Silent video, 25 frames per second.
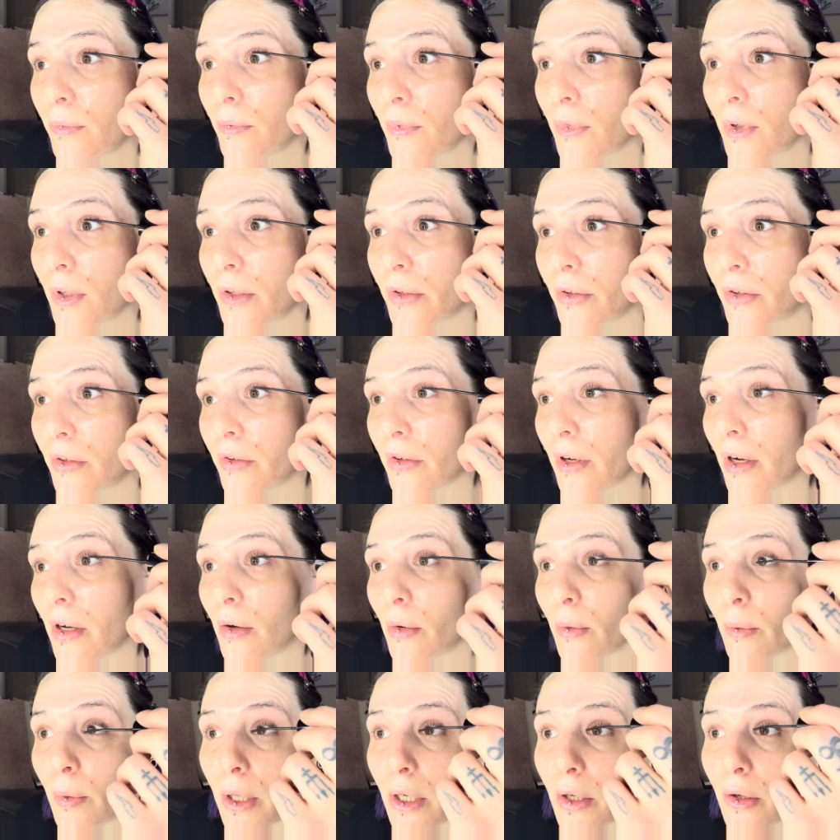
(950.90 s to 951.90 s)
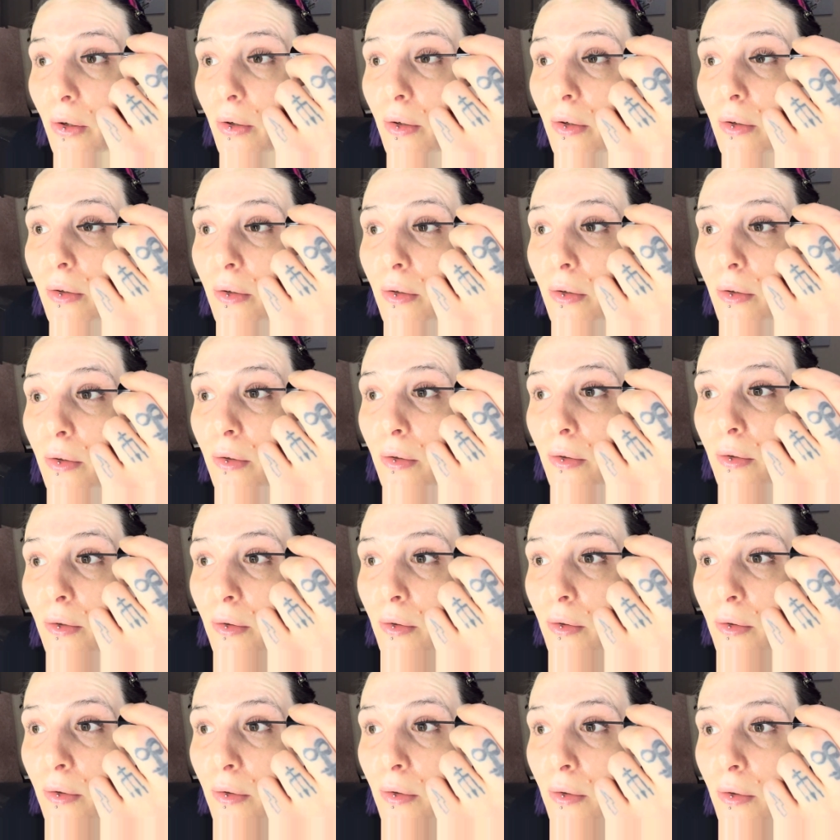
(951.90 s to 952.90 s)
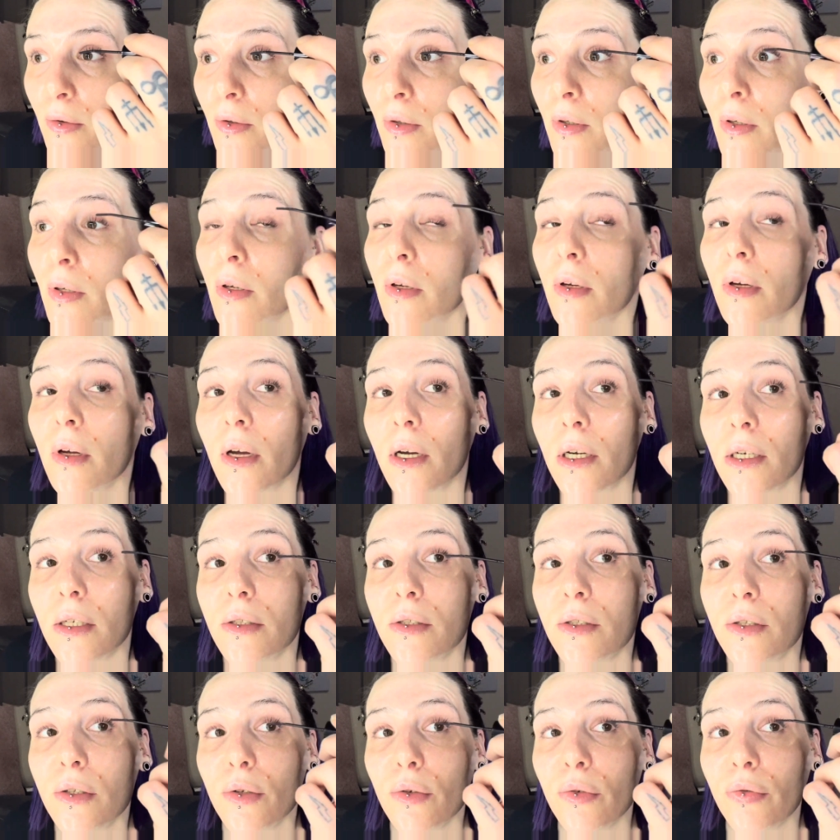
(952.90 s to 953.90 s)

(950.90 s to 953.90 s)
and just kind of wiggle. I do